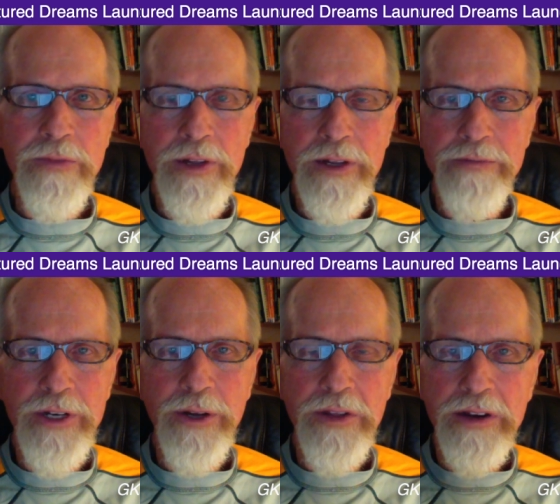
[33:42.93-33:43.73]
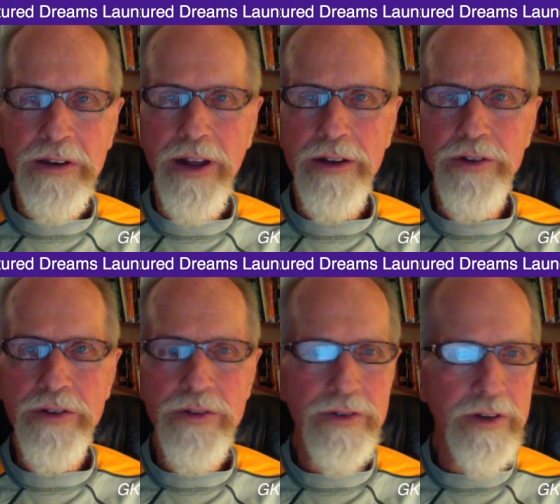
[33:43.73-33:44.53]
the
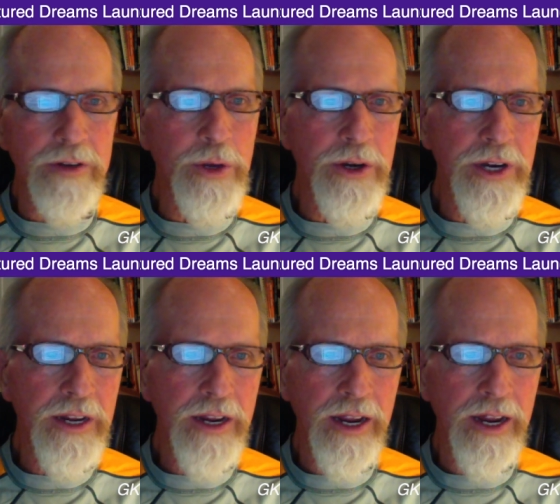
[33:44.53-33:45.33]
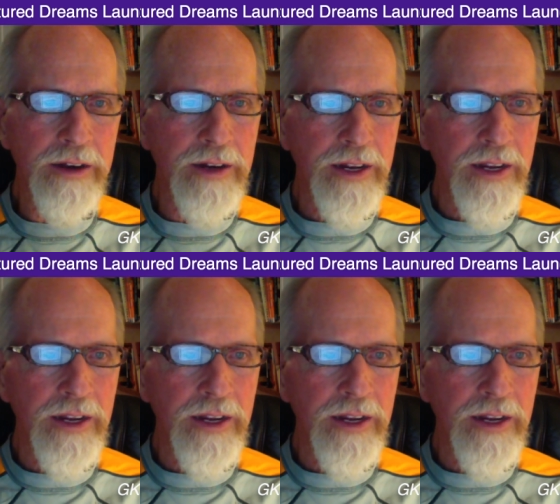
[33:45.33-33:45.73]
intelligence community, and